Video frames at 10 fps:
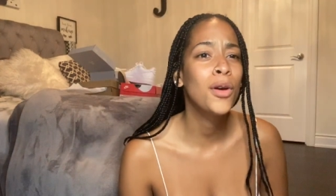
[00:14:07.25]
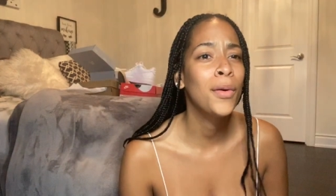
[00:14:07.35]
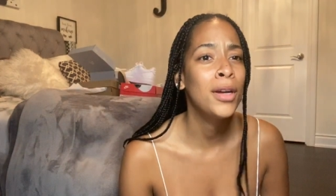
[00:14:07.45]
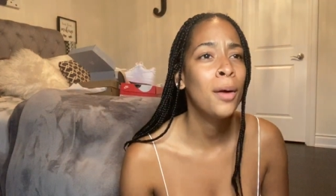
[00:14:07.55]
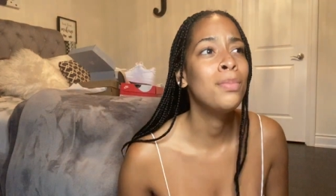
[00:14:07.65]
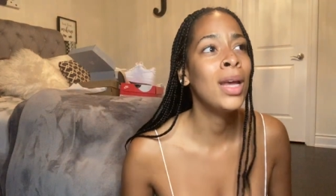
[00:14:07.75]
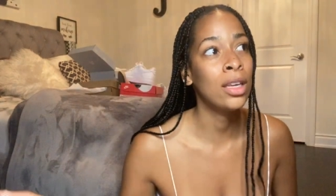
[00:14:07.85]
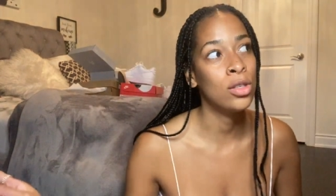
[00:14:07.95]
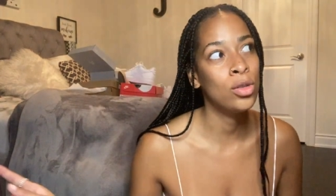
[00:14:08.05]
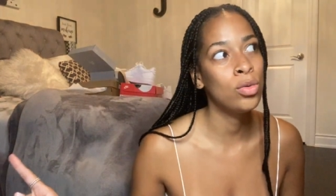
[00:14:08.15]
growing up
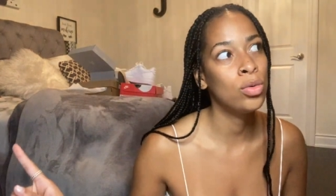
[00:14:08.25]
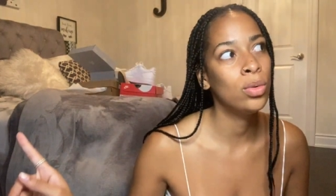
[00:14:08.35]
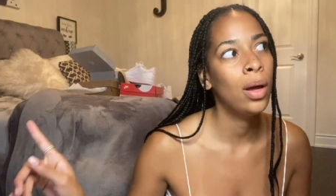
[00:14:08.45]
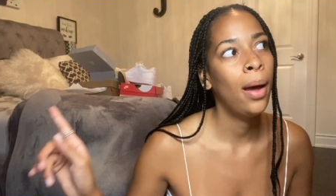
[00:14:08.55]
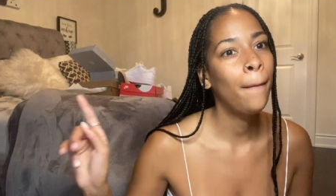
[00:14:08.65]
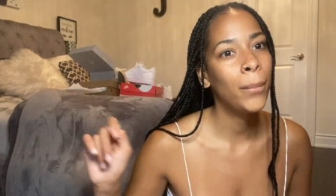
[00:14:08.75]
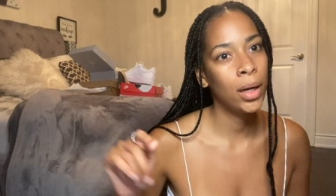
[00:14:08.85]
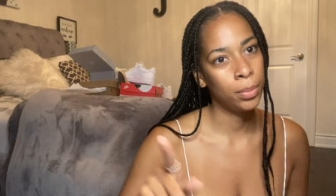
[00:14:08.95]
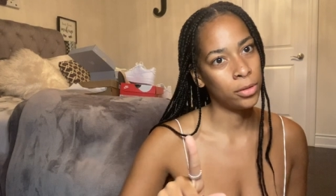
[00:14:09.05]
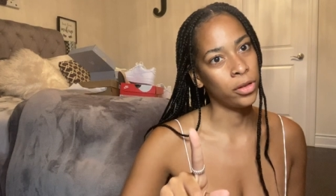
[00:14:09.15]
next to
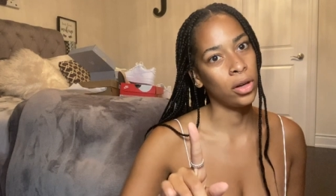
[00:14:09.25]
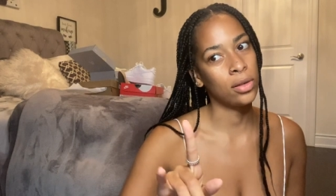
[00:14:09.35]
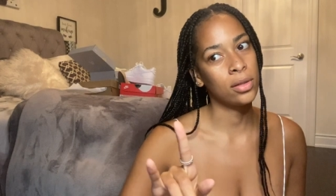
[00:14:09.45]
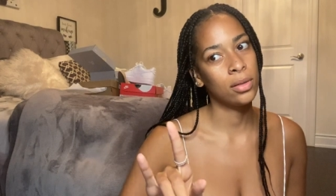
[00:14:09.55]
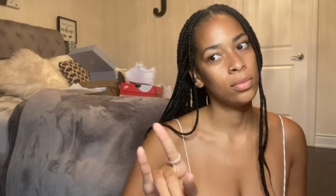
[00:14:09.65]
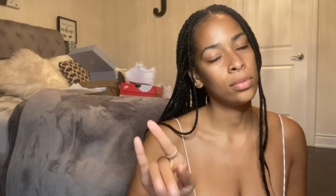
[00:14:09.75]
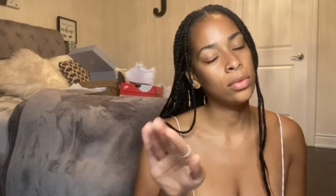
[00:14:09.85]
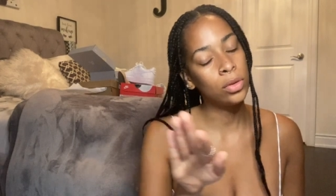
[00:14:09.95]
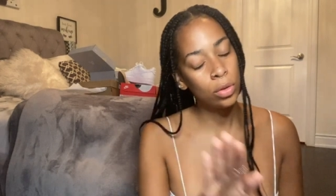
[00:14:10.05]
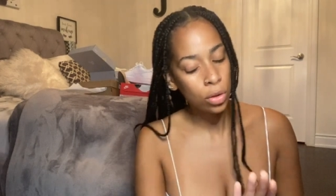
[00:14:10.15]
Powerpuff Girls.
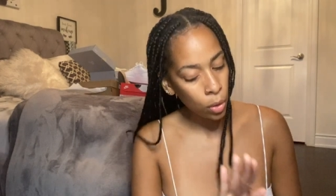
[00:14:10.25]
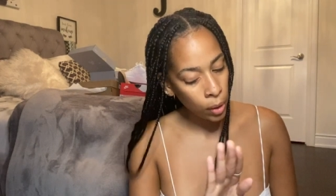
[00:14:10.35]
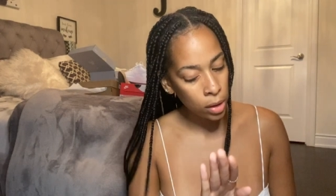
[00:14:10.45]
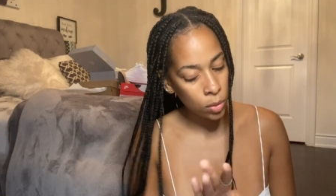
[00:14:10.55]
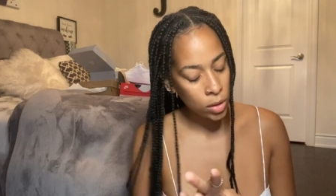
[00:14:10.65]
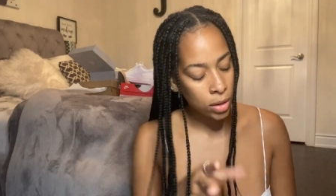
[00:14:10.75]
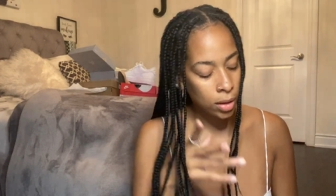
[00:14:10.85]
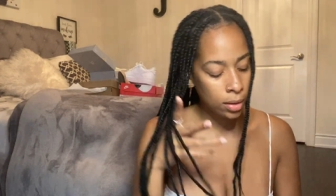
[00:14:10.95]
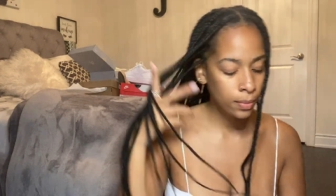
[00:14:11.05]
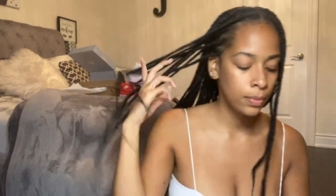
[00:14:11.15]
Don't get it twisted.